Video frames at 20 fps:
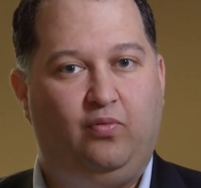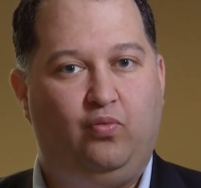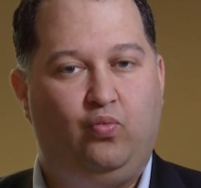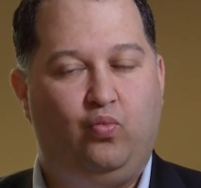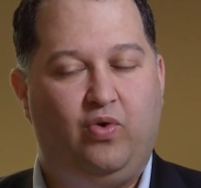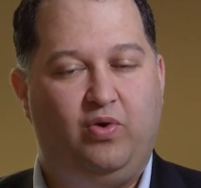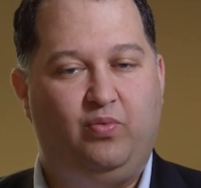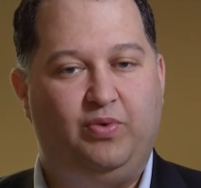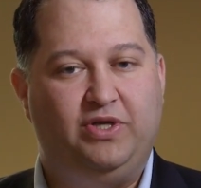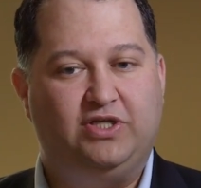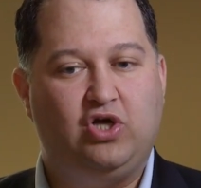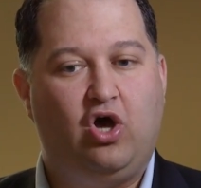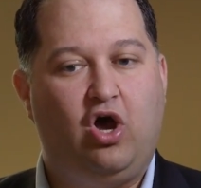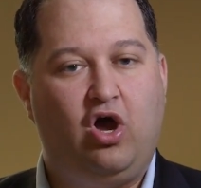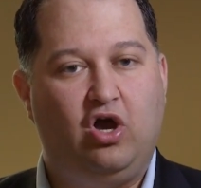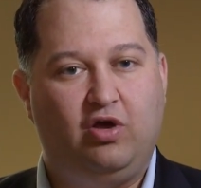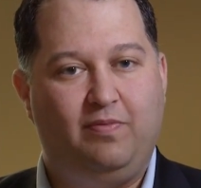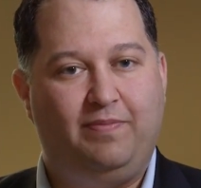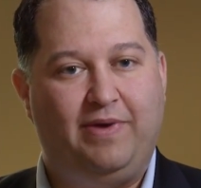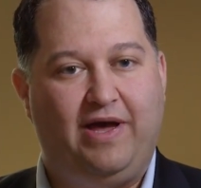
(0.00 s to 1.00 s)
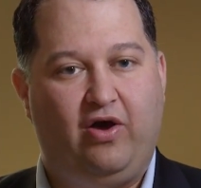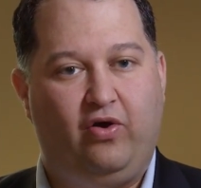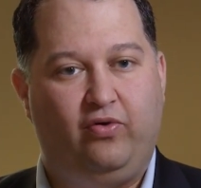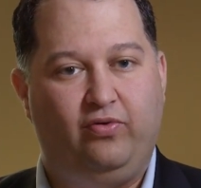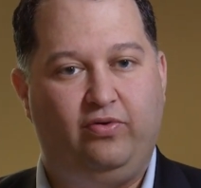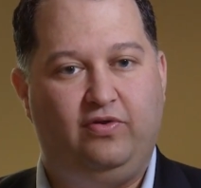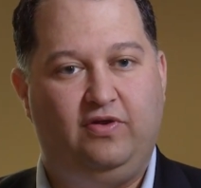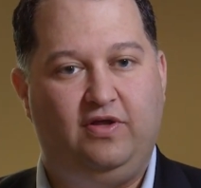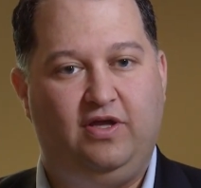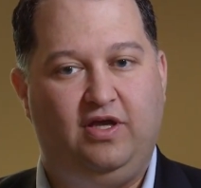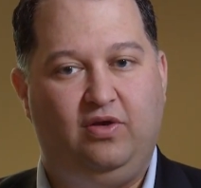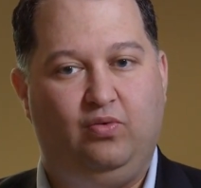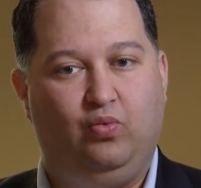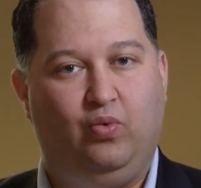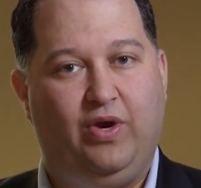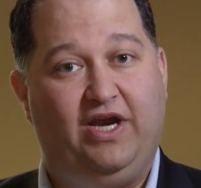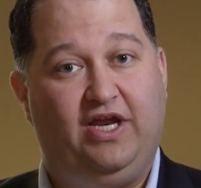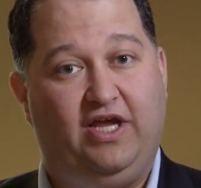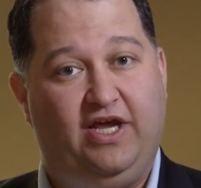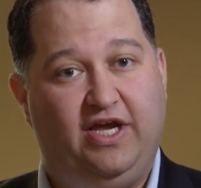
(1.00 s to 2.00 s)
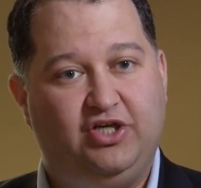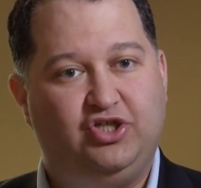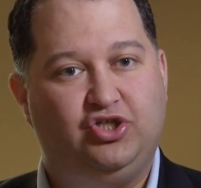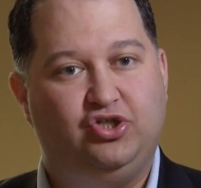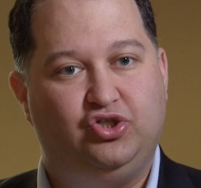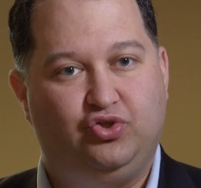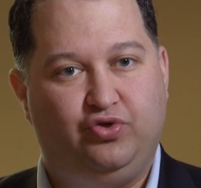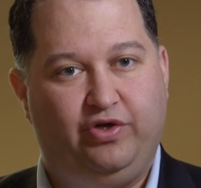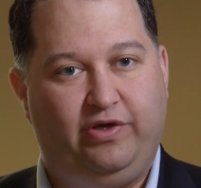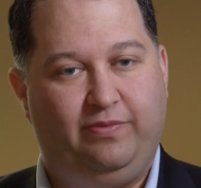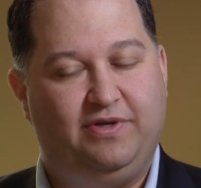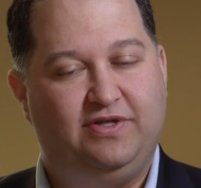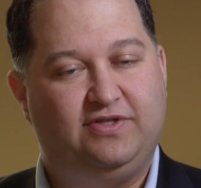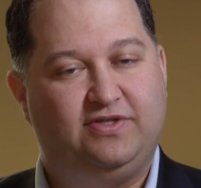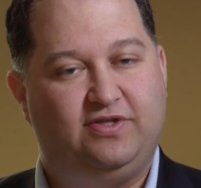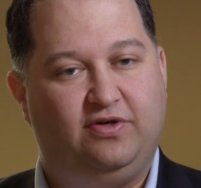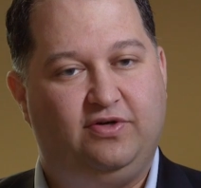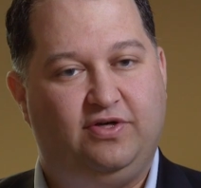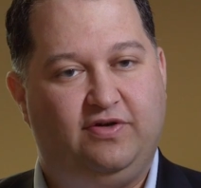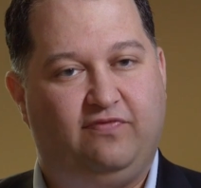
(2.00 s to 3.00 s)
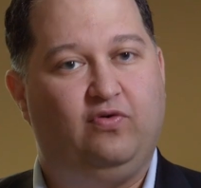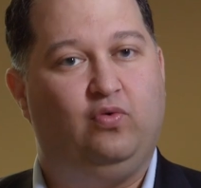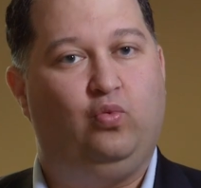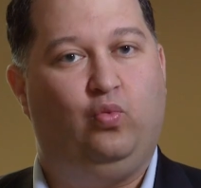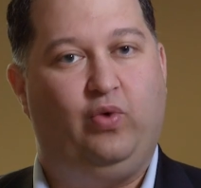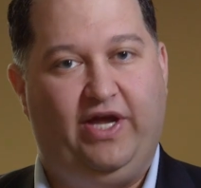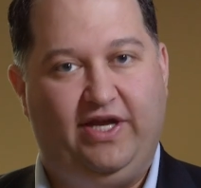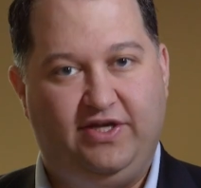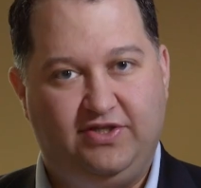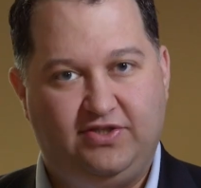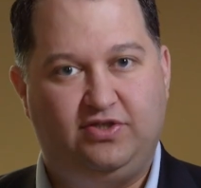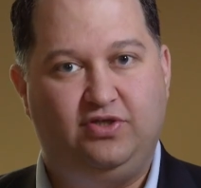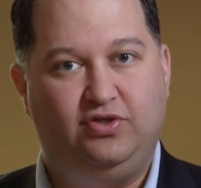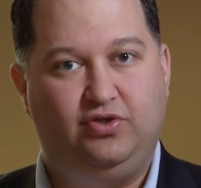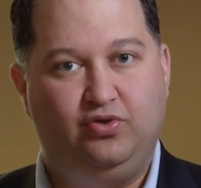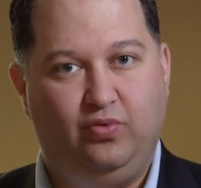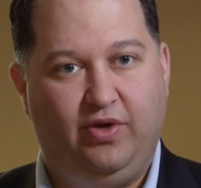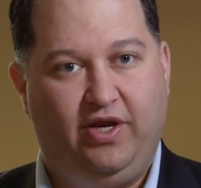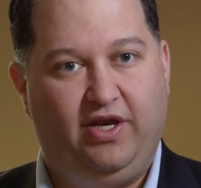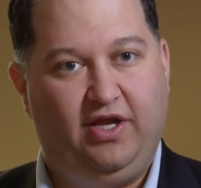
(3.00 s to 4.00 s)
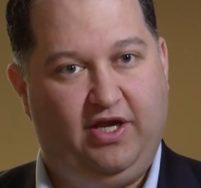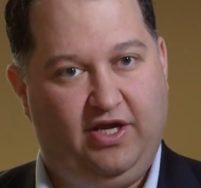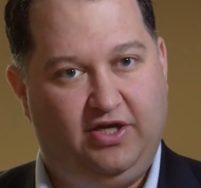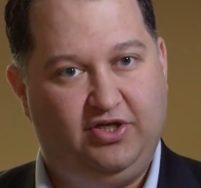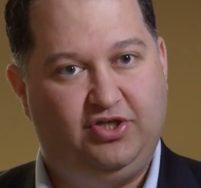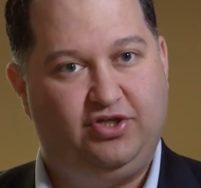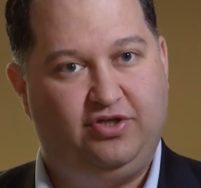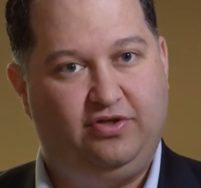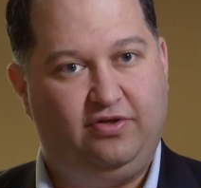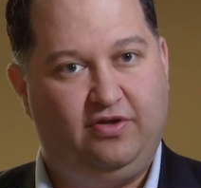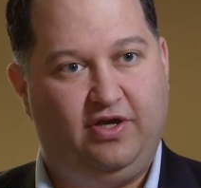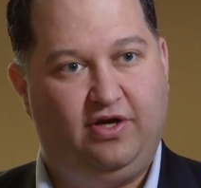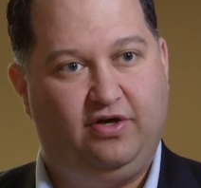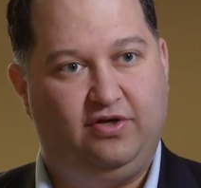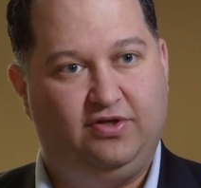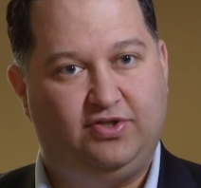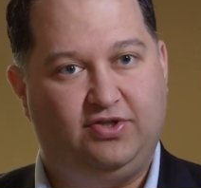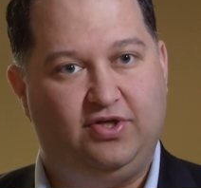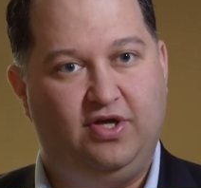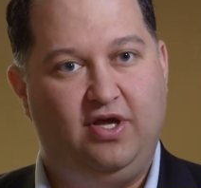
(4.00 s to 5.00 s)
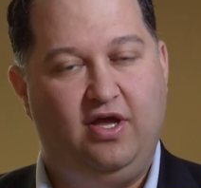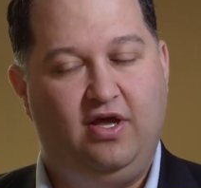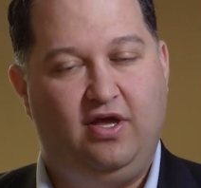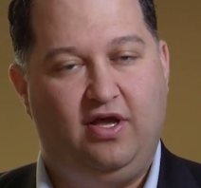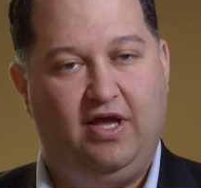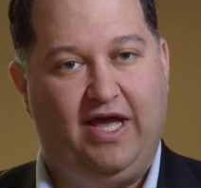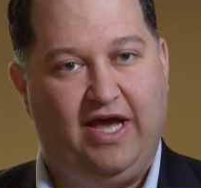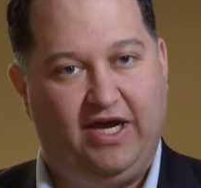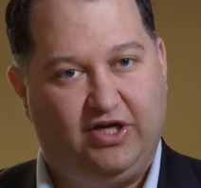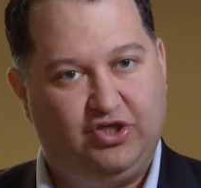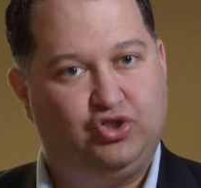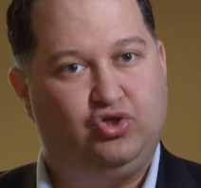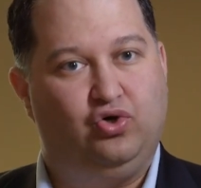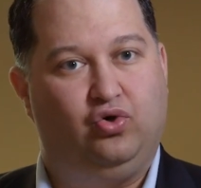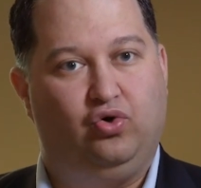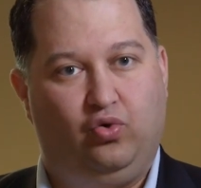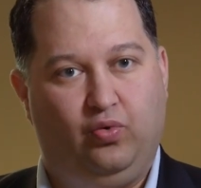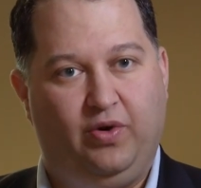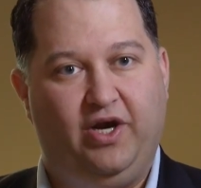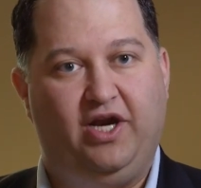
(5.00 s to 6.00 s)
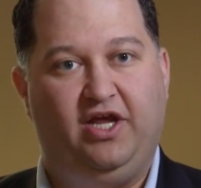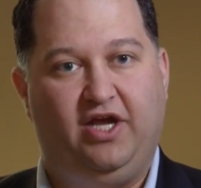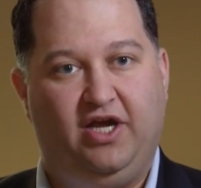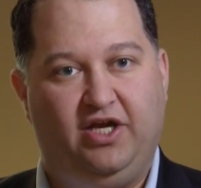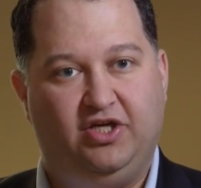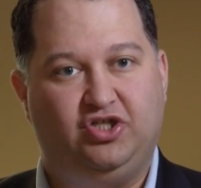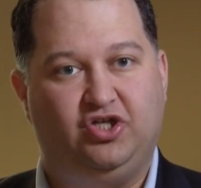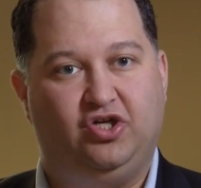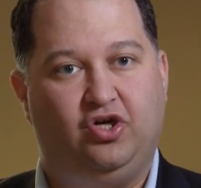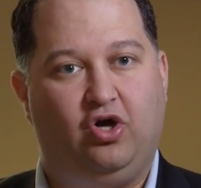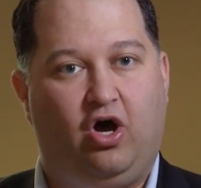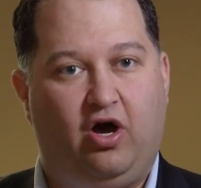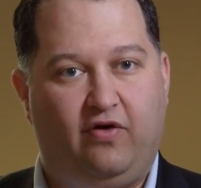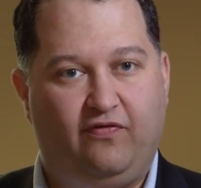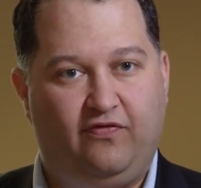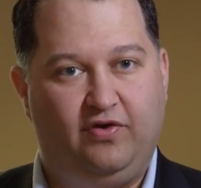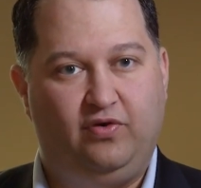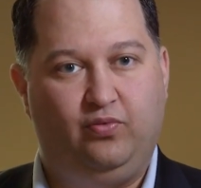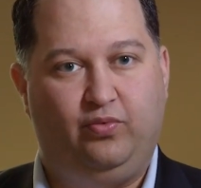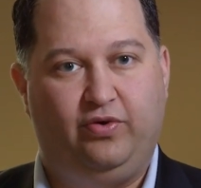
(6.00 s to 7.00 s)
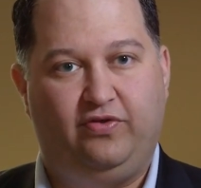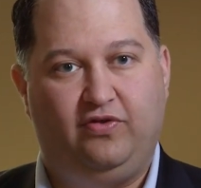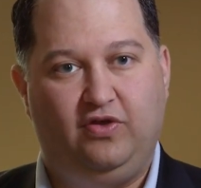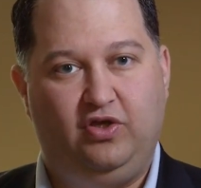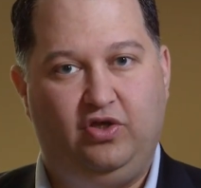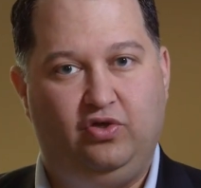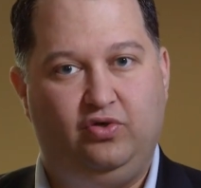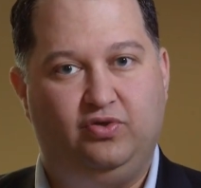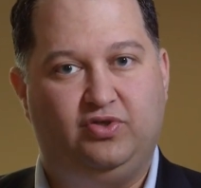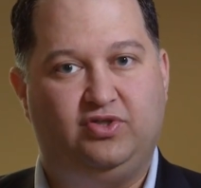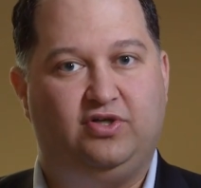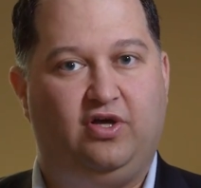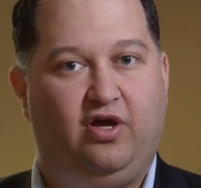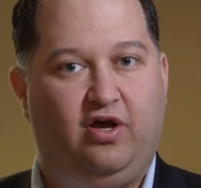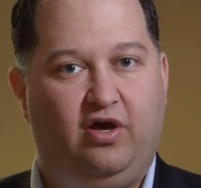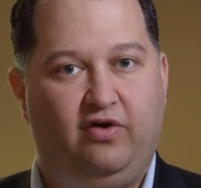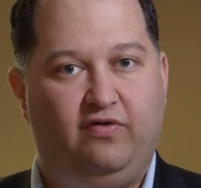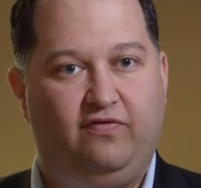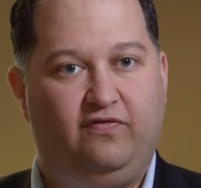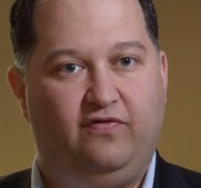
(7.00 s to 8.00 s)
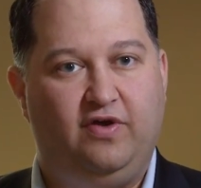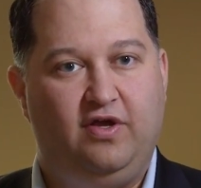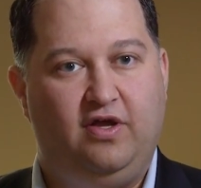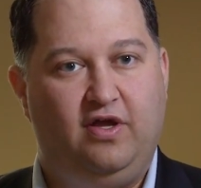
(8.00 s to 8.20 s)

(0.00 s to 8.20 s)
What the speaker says: When we talk about the radiation treatments, there are different ways to do radiation. There's external radiation, often with the use of